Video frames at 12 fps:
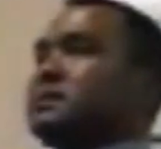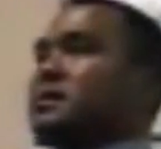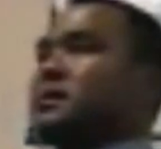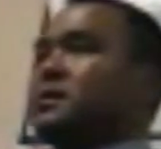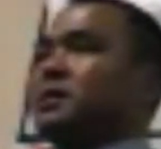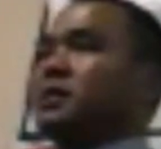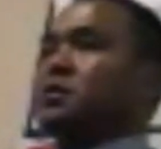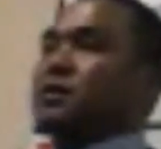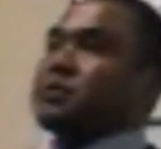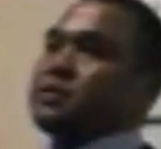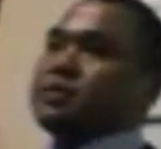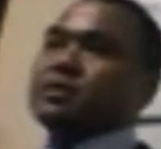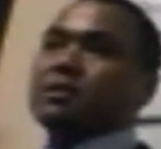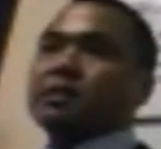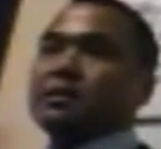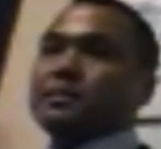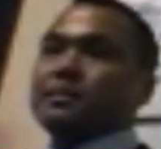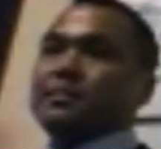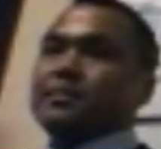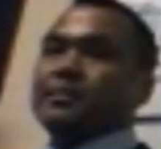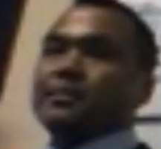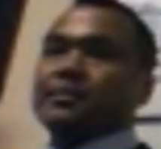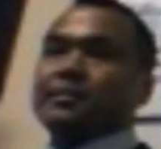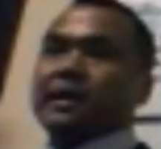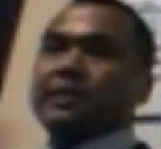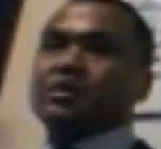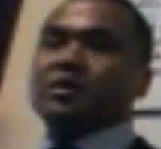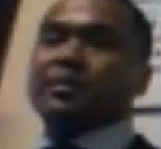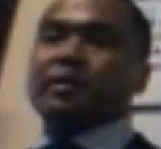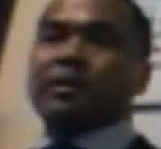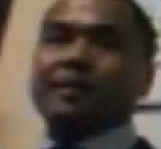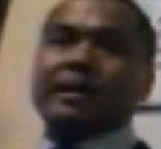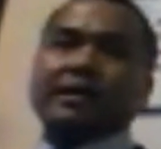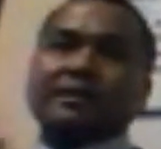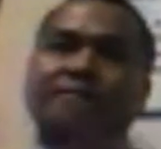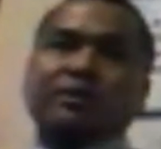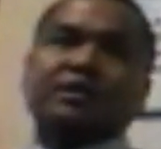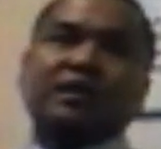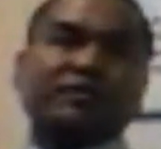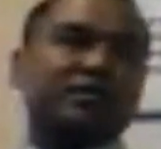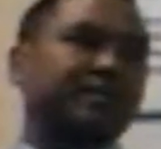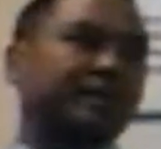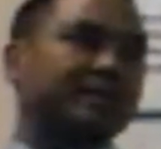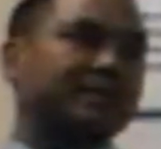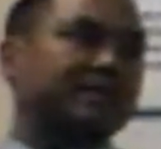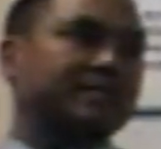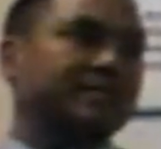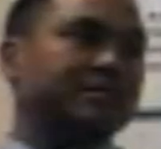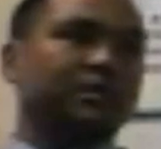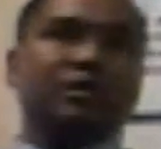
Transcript: has a grocery store and Super Walmart has more shelf space.